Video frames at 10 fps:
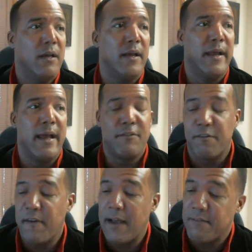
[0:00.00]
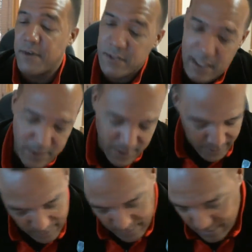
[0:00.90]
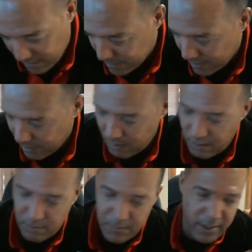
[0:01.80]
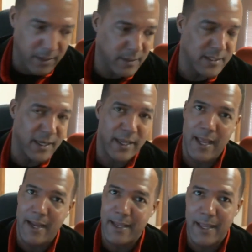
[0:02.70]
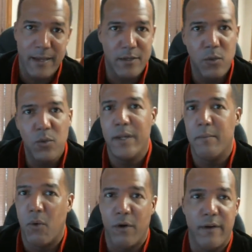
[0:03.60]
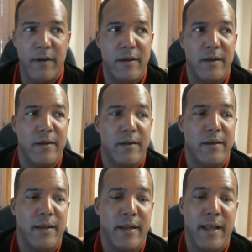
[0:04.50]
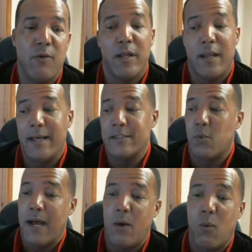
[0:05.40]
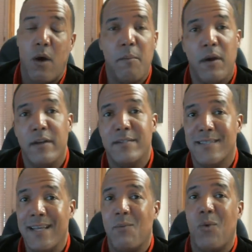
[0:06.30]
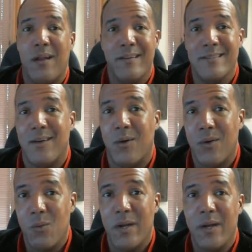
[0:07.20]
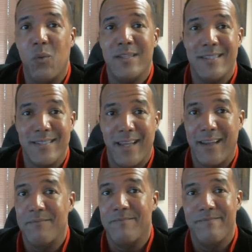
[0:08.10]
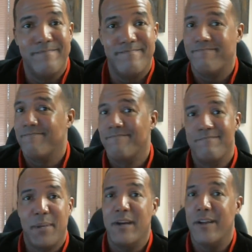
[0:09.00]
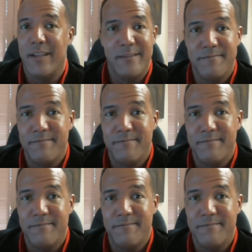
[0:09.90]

And after five years, I was like this. I was like, oh my goodness, I can't, I can't do anymore. And I realized, wow, Walmart, Sam Walton is the only one that wins this game. Period.